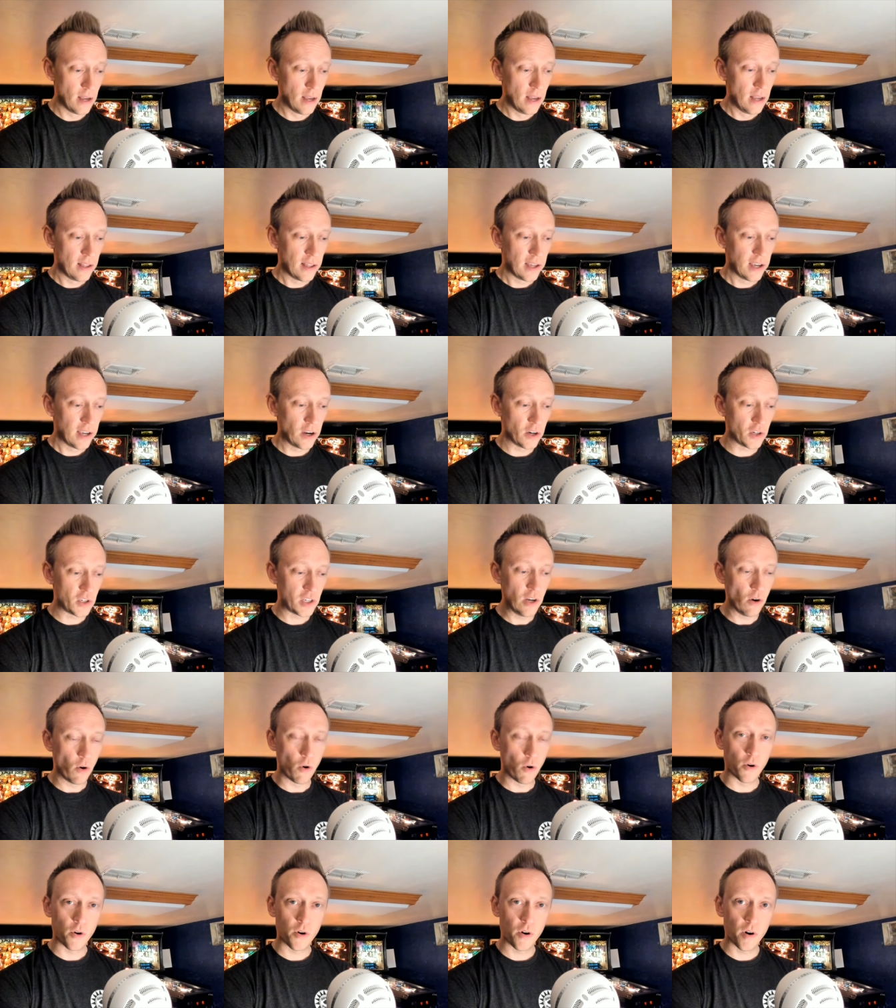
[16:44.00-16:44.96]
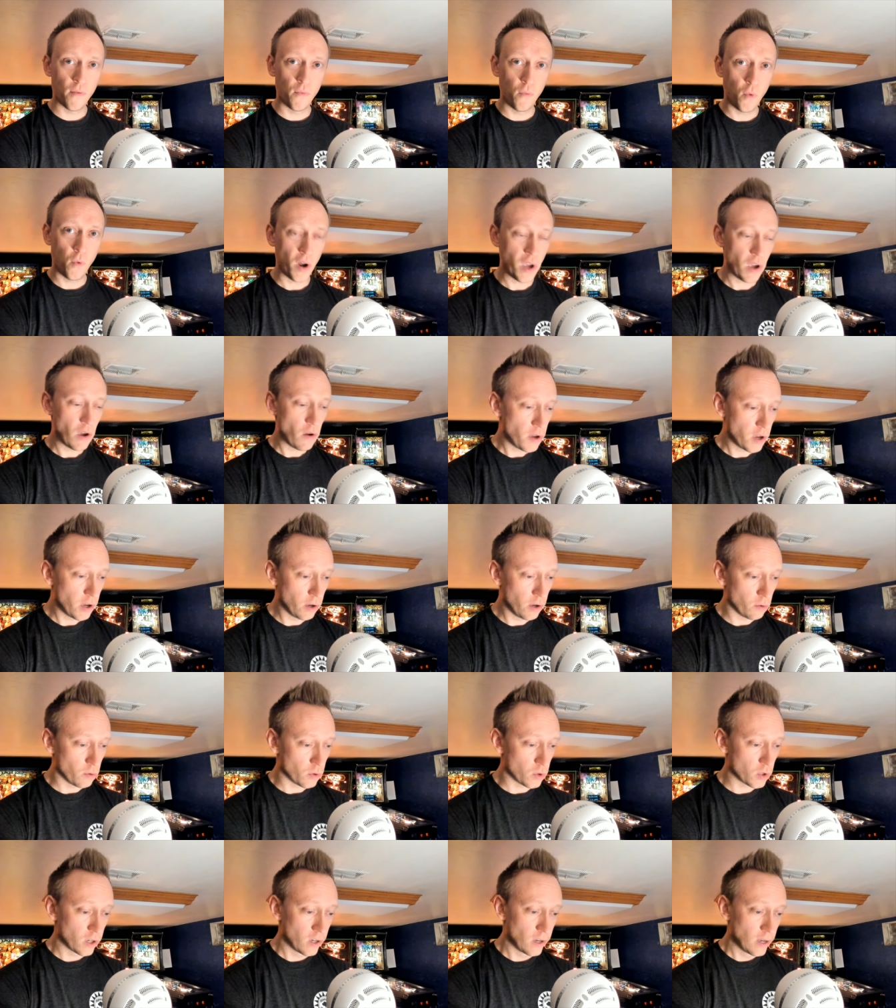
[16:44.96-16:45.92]
Here's the order of what you
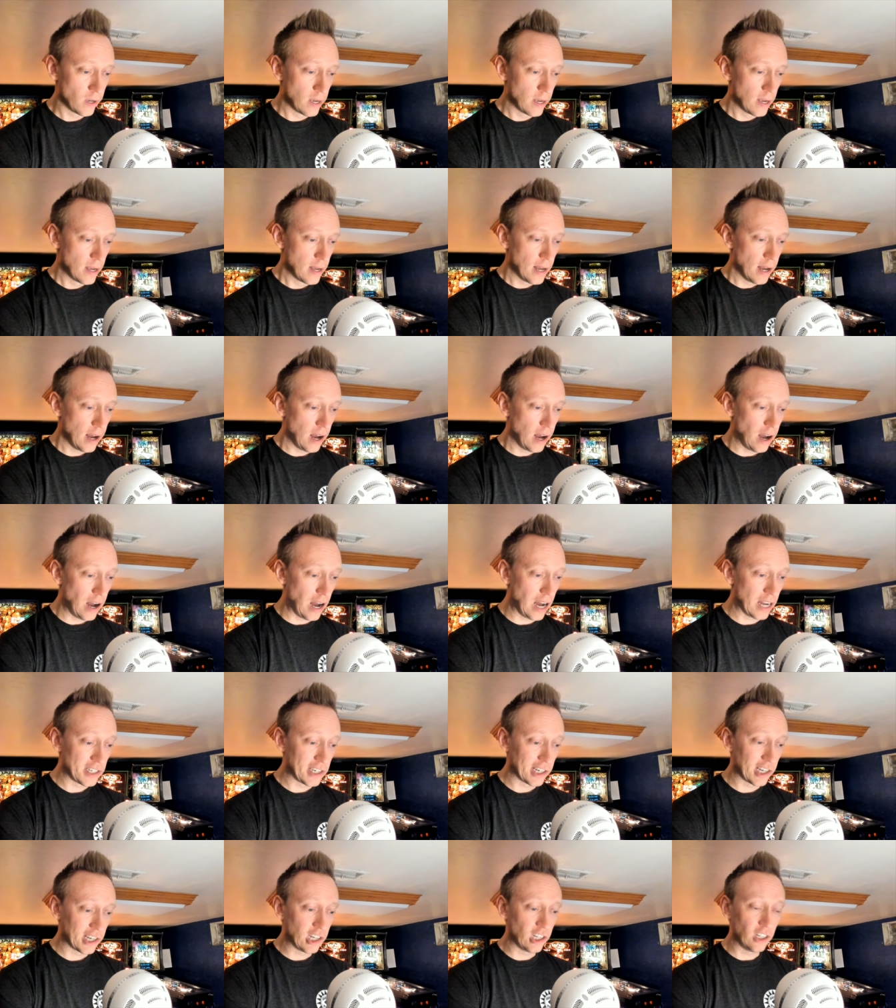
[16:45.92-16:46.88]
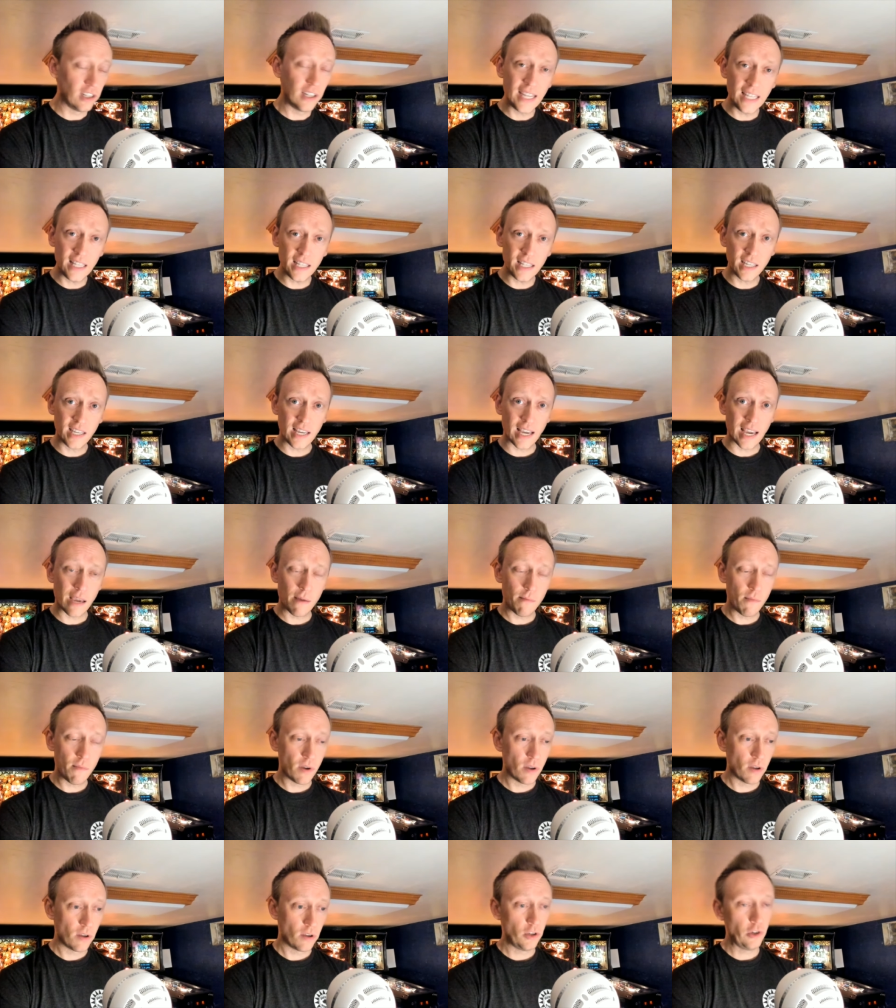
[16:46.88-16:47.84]
use. To clean the
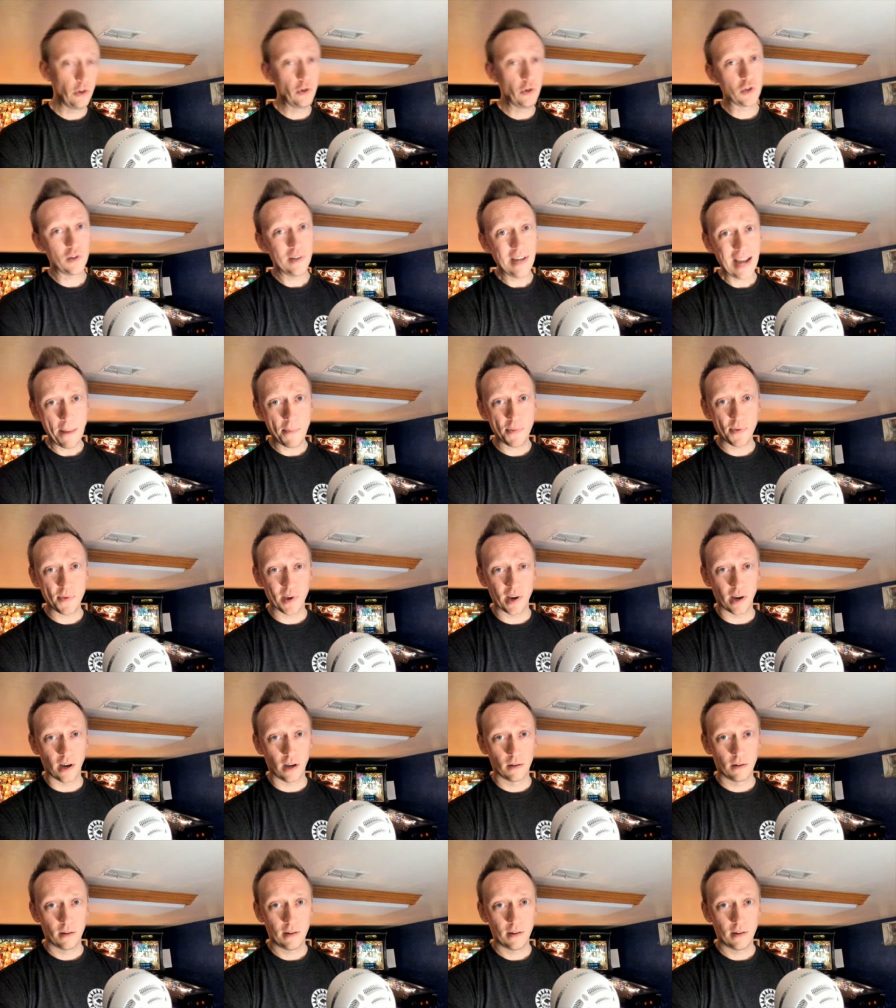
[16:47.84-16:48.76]
game, use naphtha.